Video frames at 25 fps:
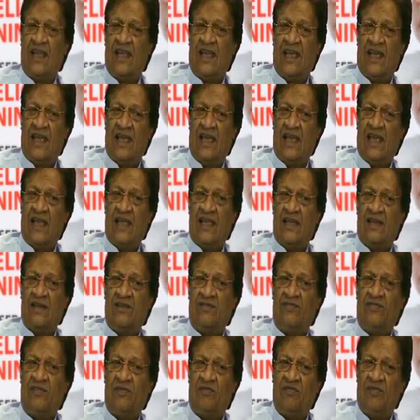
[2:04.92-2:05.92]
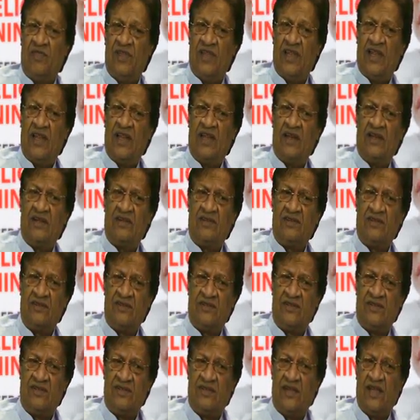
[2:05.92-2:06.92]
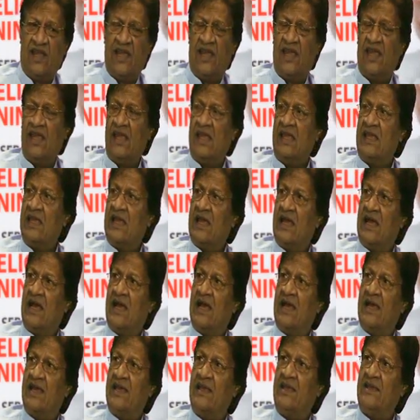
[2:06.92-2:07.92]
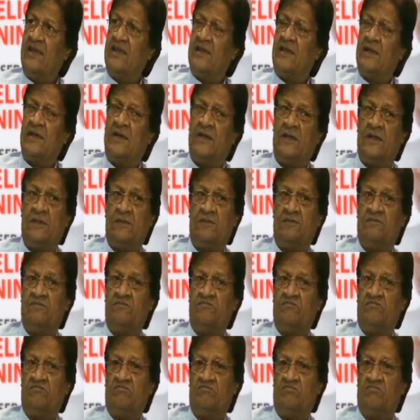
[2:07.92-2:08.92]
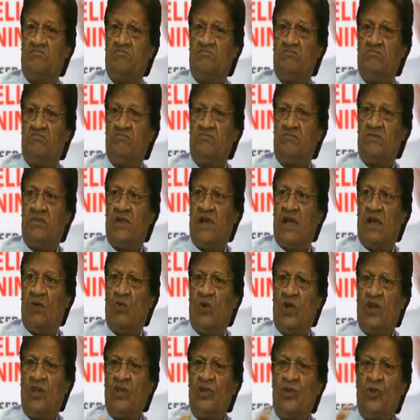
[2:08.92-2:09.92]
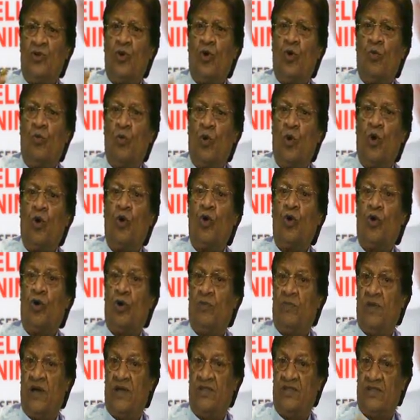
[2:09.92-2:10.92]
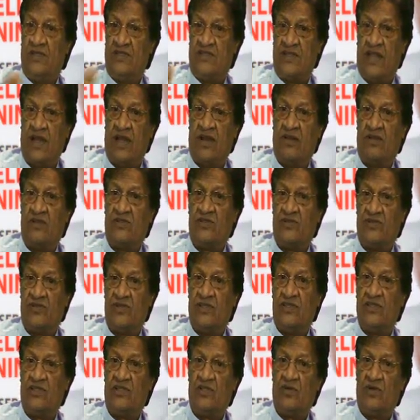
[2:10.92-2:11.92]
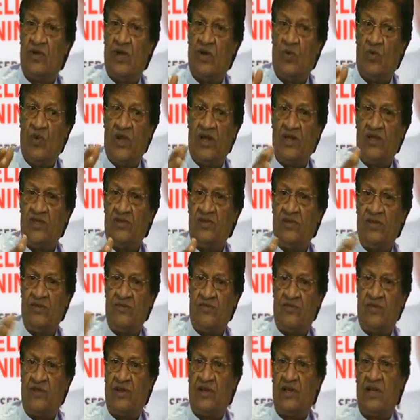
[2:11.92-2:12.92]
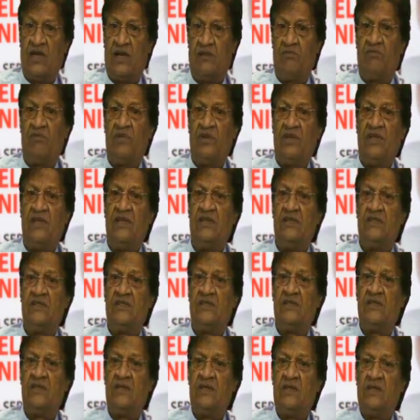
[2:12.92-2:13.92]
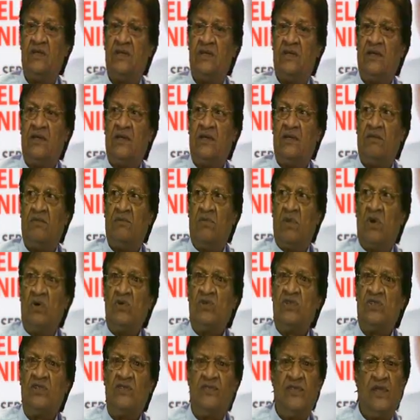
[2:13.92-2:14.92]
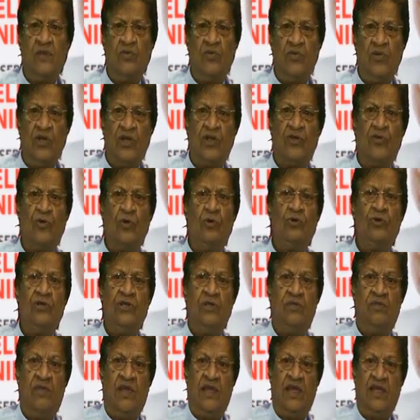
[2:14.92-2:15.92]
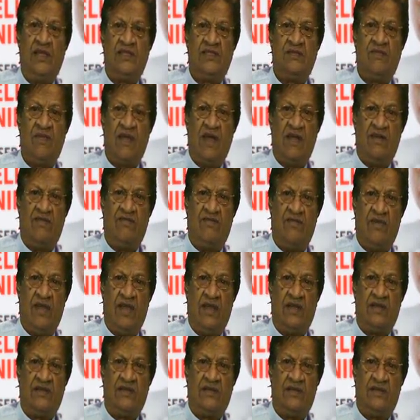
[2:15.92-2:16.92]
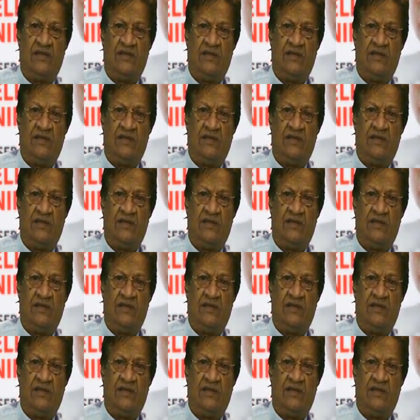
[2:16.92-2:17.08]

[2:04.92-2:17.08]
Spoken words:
And from there to today, I wanted to know more about this industry, so I went to different companies. Most of them recruited me, as a matter of fact.